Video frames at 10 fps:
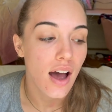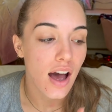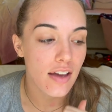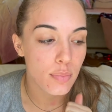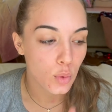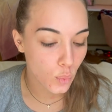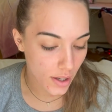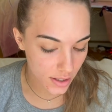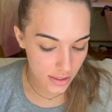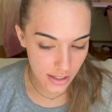I've been
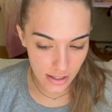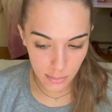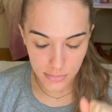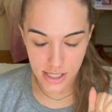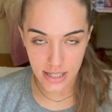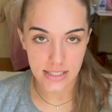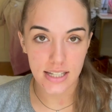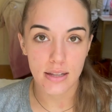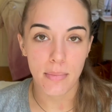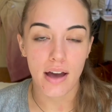wearing them, testing
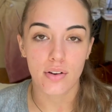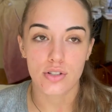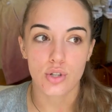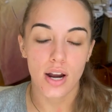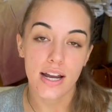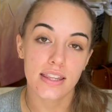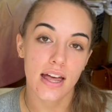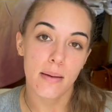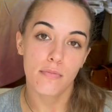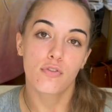them out, and trying
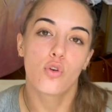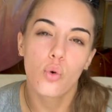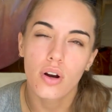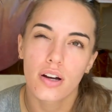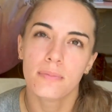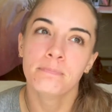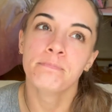them for